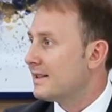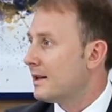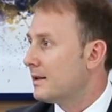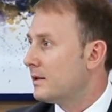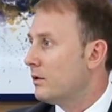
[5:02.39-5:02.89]

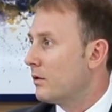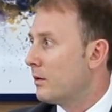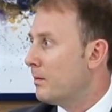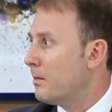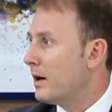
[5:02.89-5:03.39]
assess
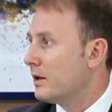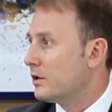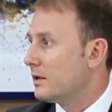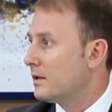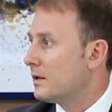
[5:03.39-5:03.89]
your
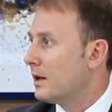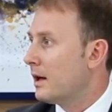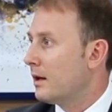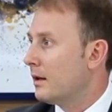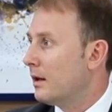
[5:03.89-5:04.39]
budget
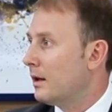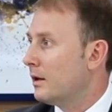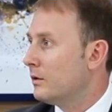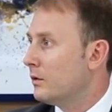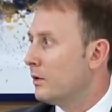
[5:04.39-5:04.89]
and they
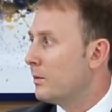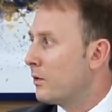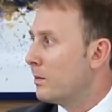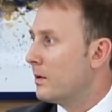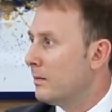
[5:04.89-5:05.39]
can do your
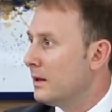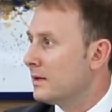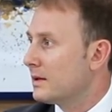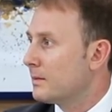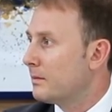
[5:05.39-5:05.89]
proper
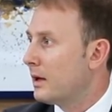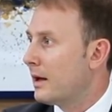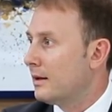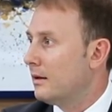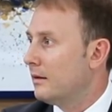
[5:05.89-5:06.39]
business
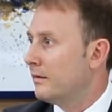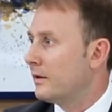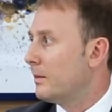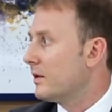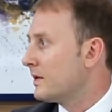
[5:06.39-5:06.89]
plan very